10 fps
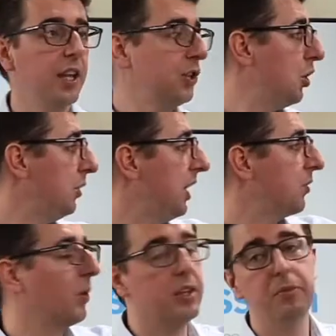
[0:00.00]
2 years
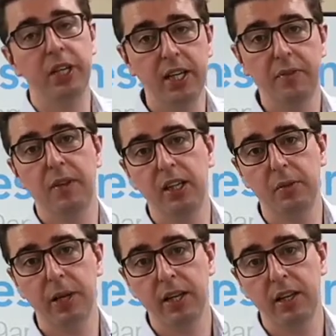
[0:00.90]
worth of money in the
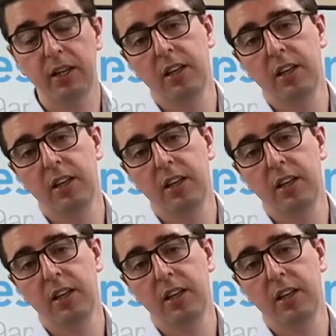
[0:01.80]
bank,